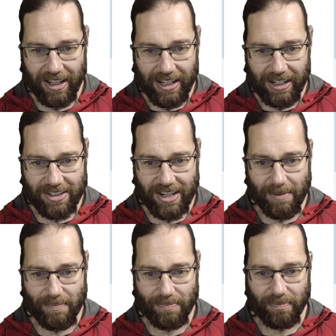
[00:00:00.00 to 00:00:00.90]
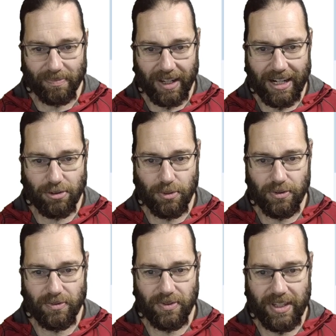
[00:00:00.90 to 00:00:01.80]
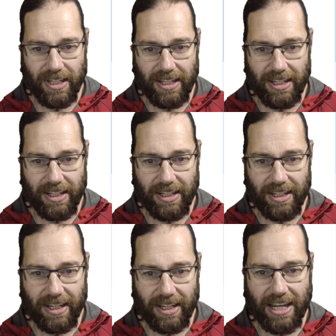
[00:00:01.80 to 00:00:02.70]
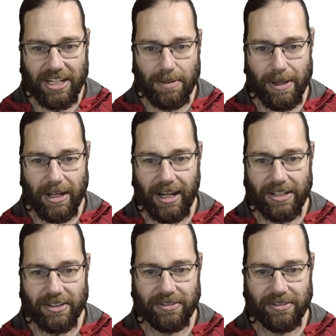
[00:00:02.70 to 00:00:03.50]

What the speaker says: let's remove the HTTP client.